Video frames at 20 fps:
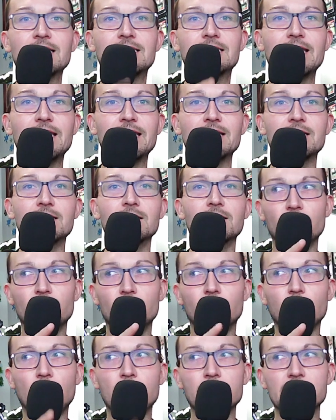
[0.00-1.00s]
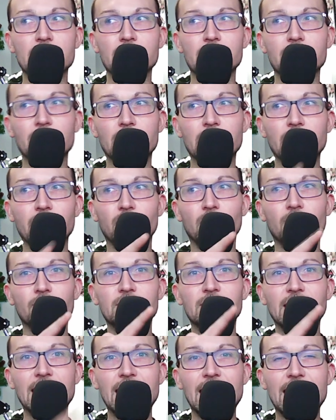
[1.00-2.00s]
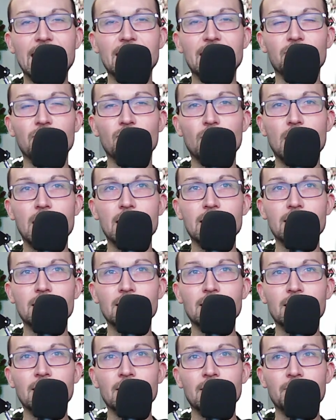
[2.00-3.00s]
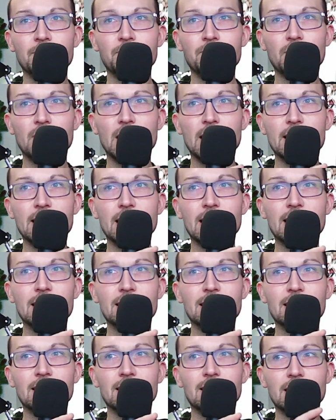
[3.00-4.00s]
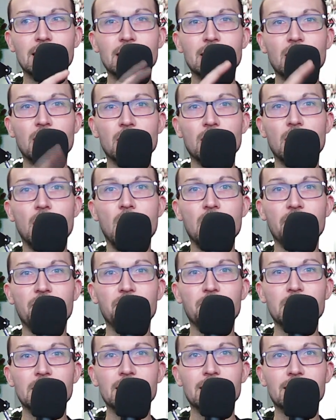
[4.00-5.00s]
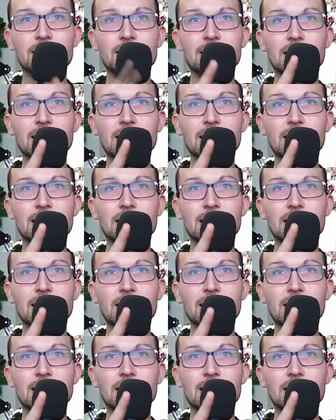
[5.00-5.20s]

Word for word: kid who, what was it, involved in the hit and run, and then he got off because